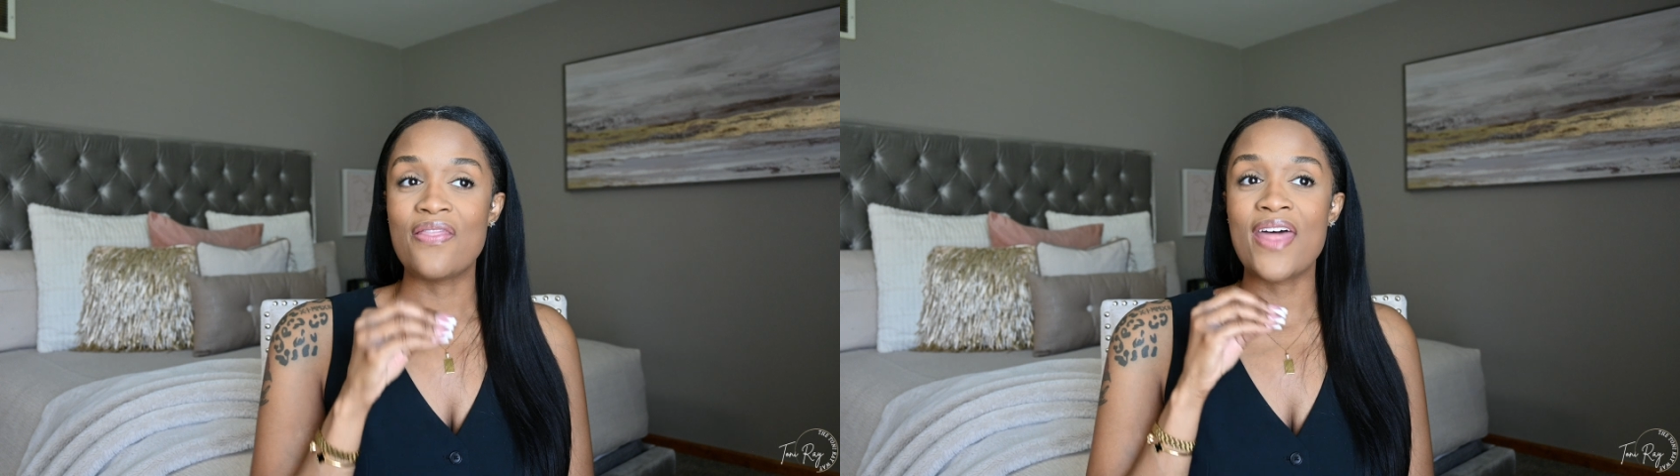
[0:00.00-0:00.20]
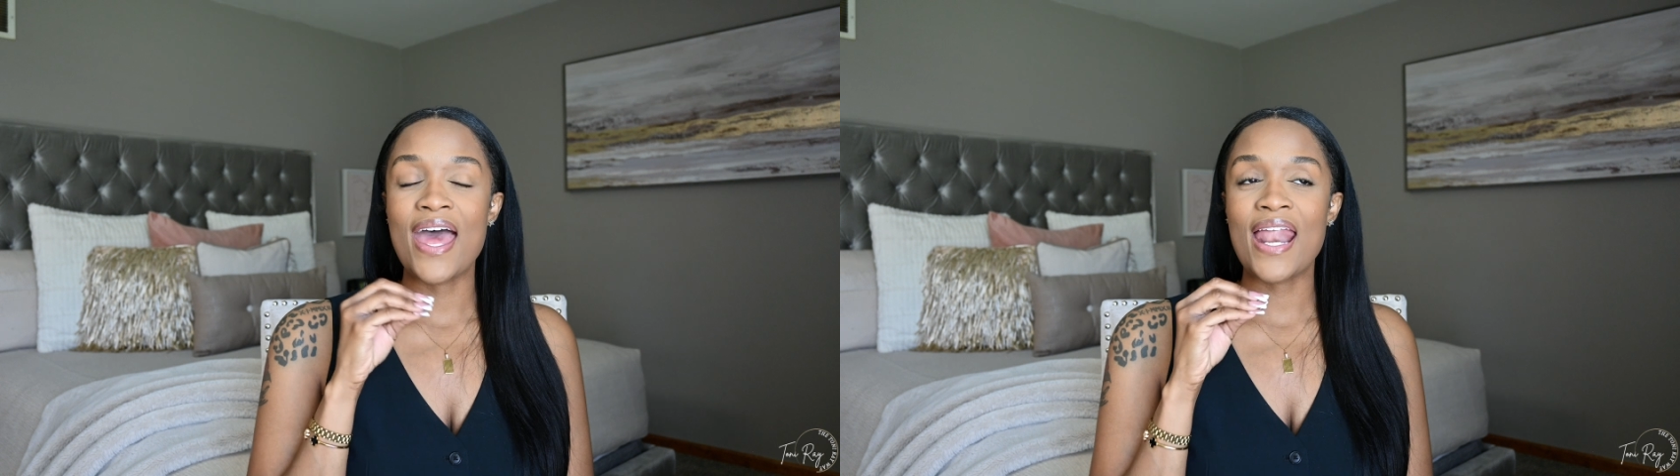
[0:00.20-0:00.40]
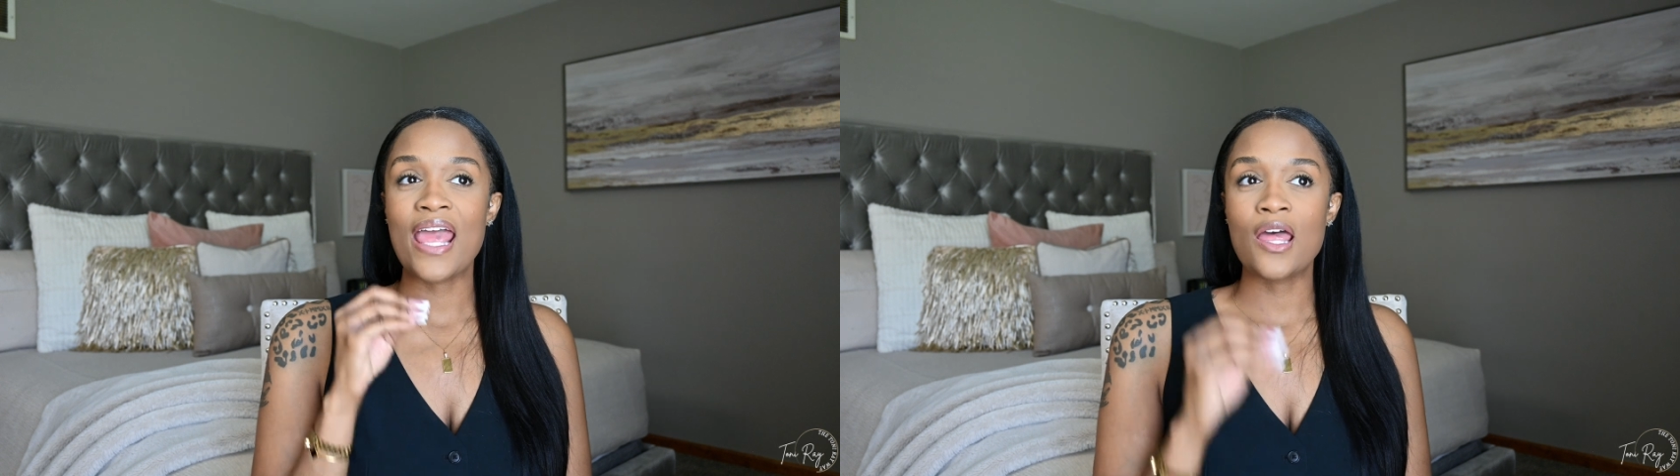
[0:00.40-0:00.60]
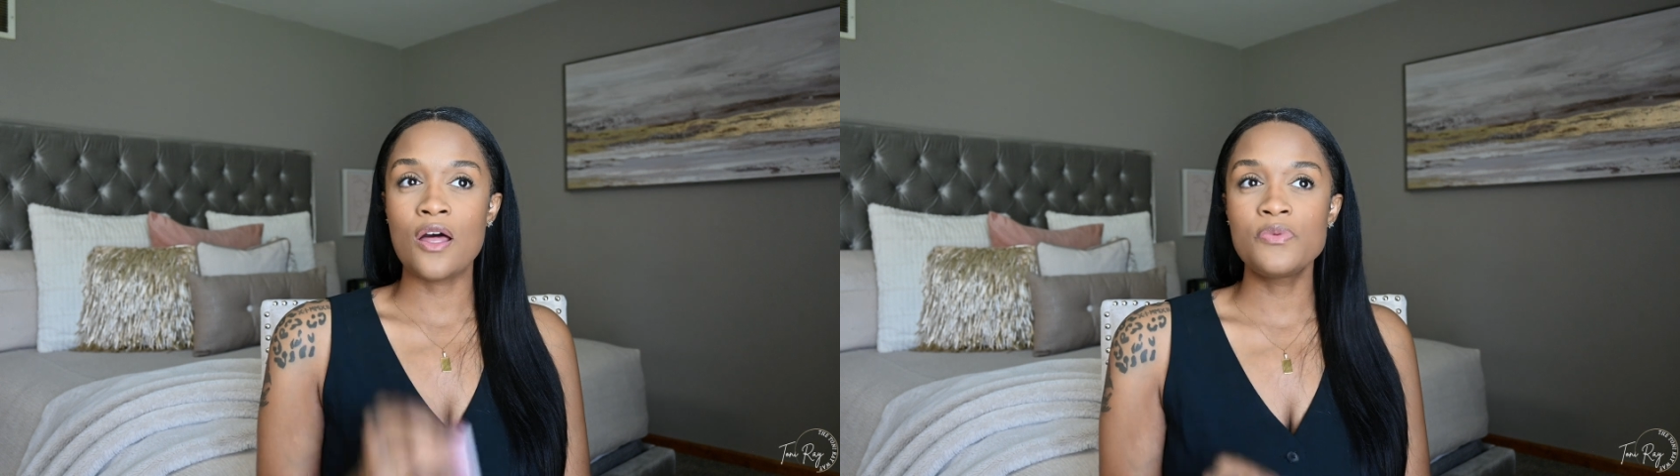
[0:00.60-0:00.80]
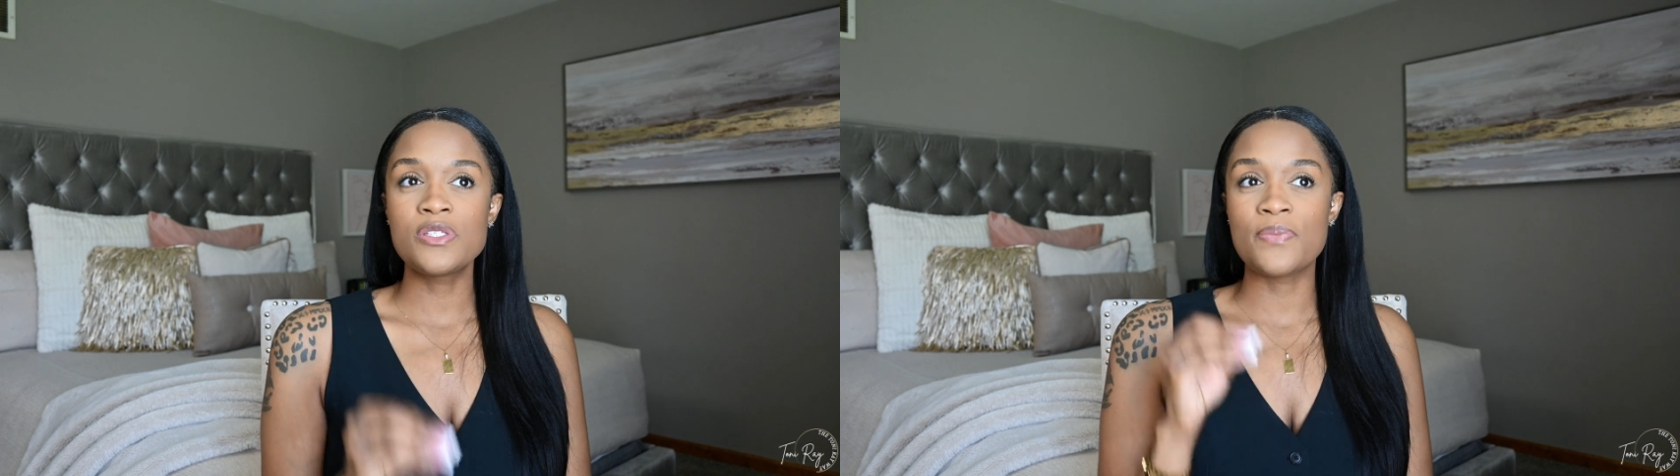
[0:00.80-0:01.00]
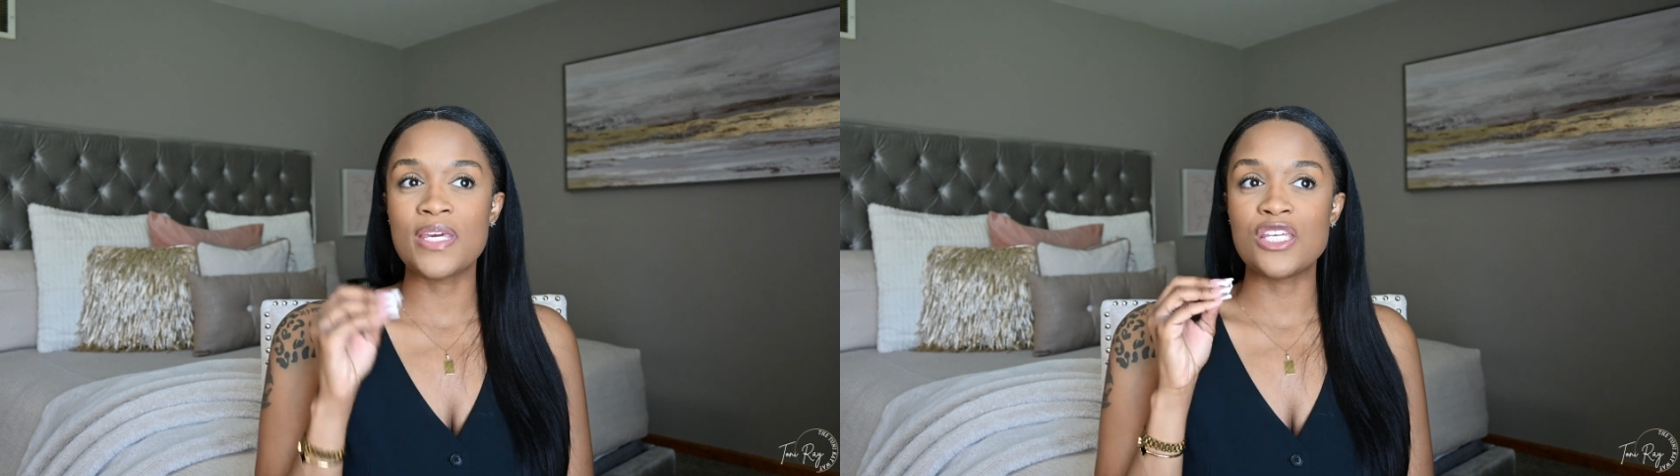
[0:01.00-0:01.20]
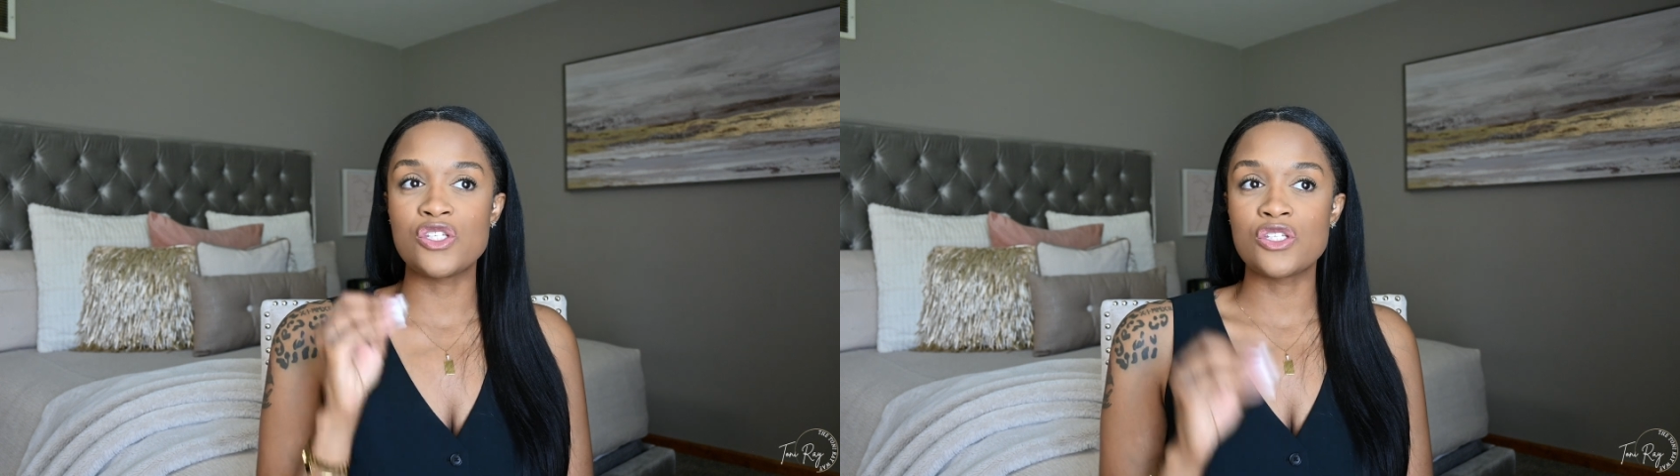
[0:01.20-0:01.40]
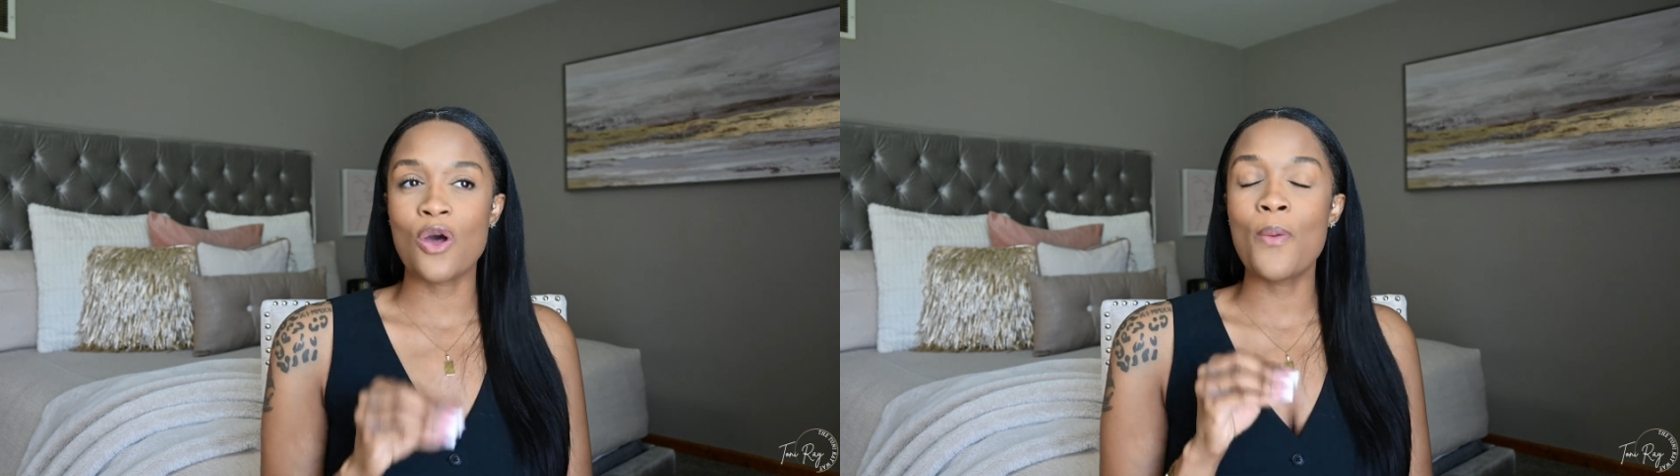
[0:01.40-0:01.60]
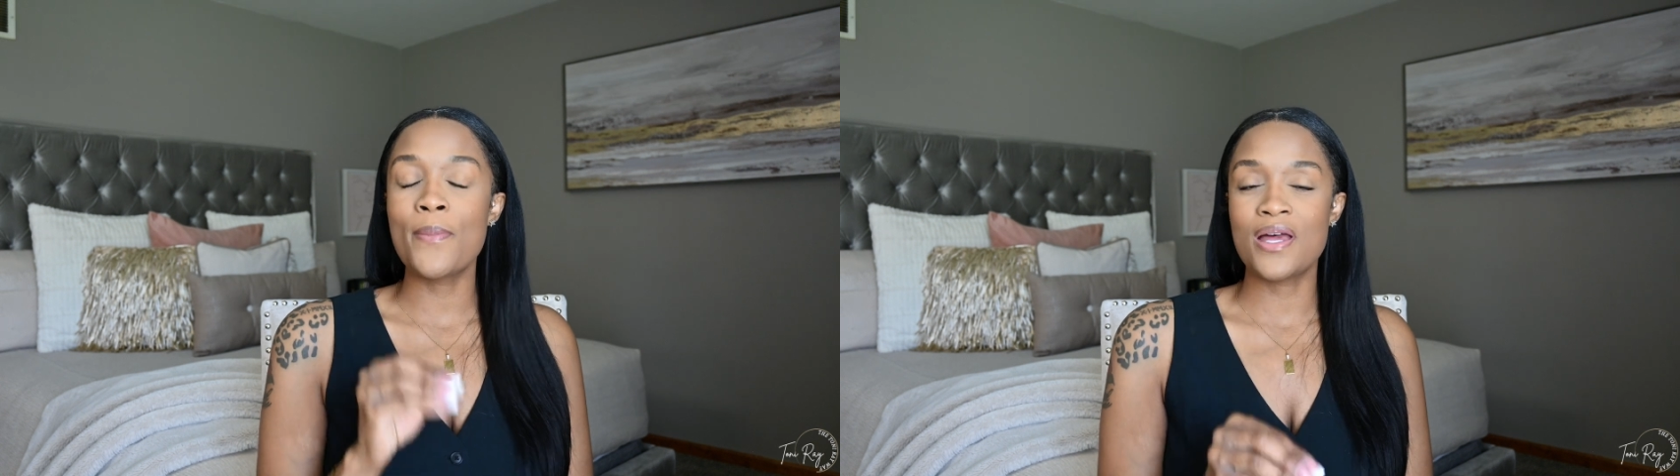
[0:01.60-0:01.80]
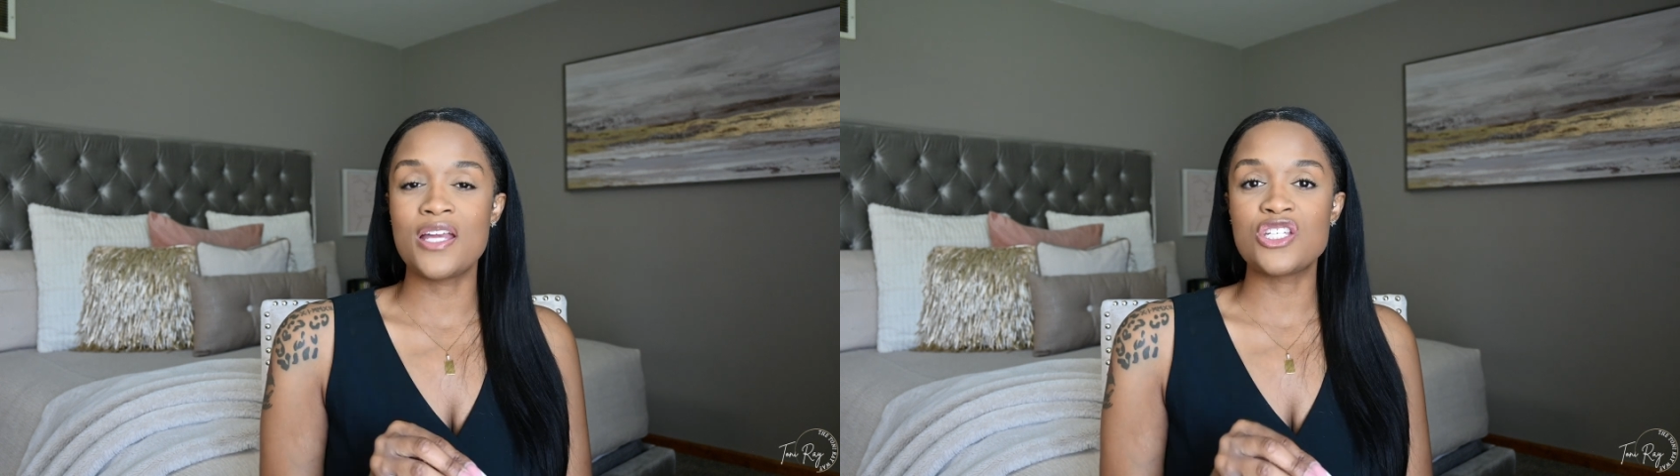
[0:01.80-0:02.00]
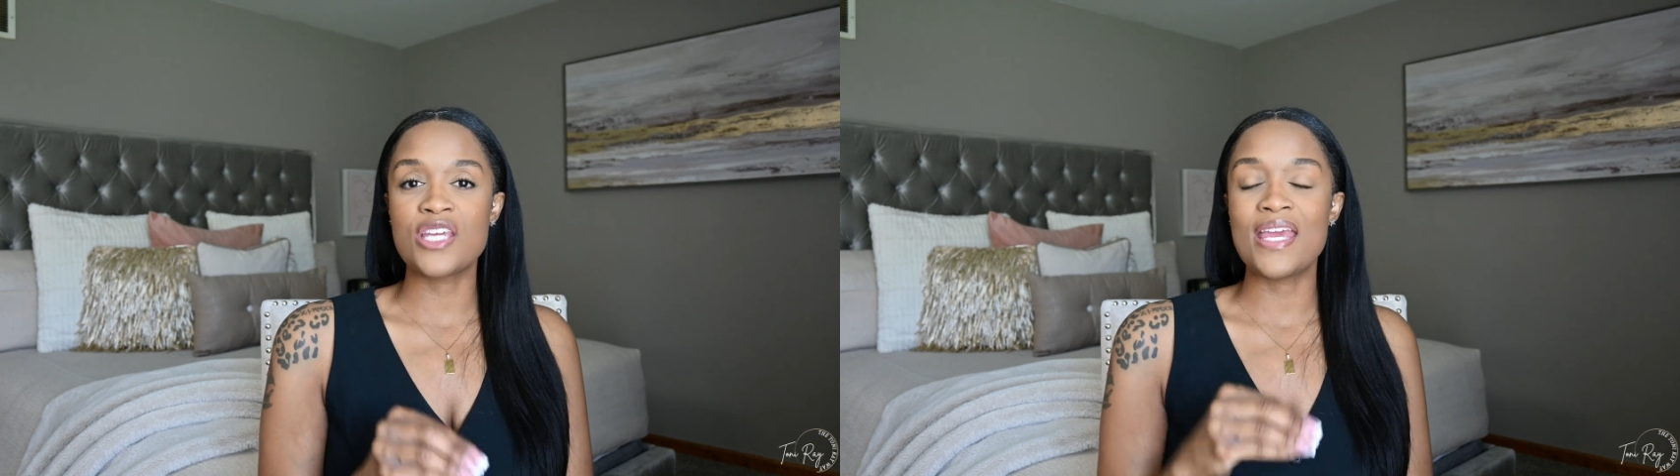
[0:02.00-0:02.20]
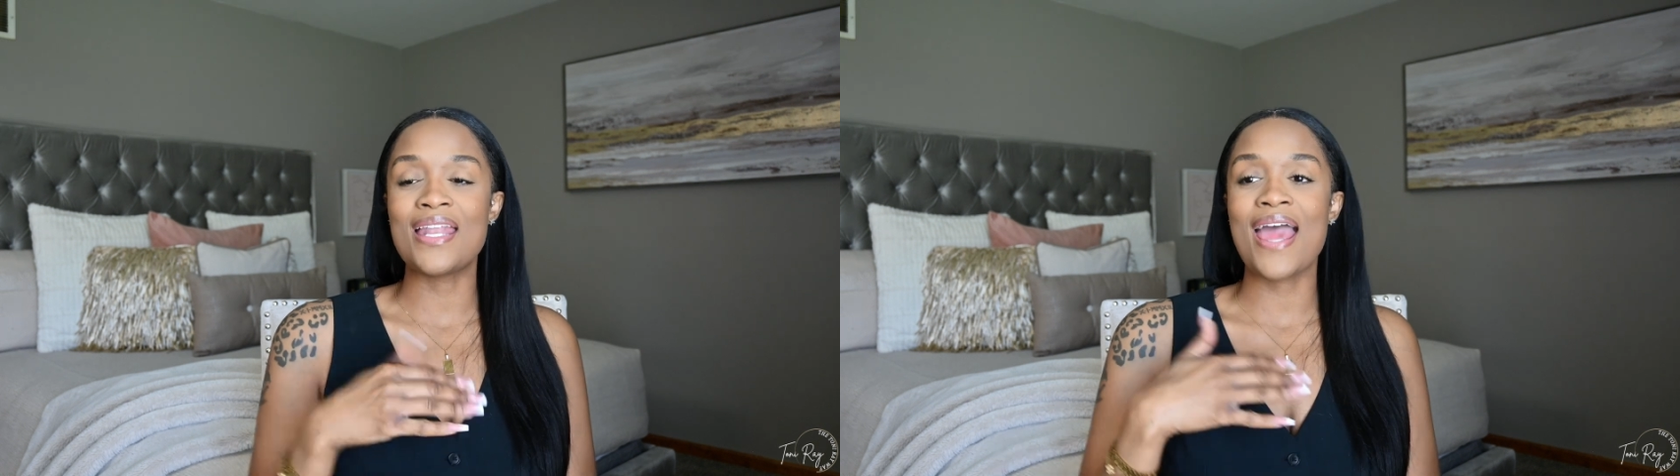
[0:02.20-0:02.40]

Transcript: that helped me so much in